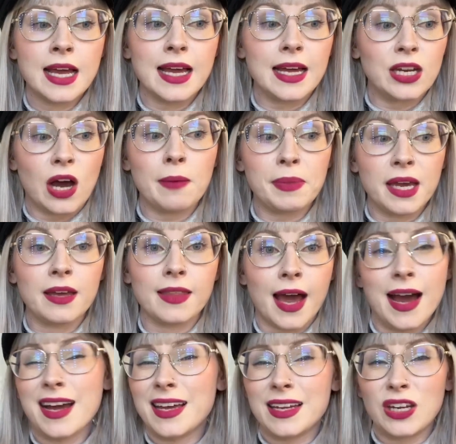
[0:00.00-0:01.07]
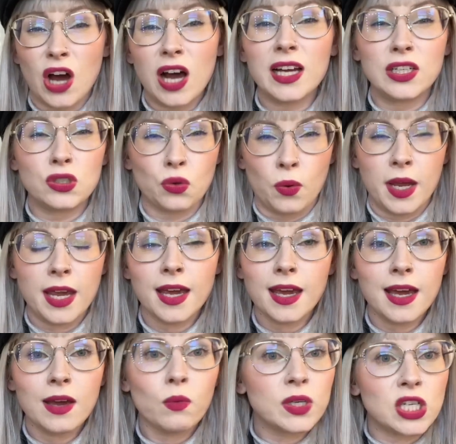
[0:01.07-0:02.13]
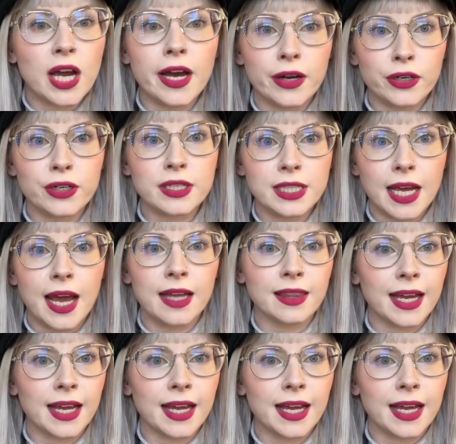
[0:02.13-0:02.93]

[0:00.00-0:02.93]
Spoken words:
not being that and not enjoying it, which I understand.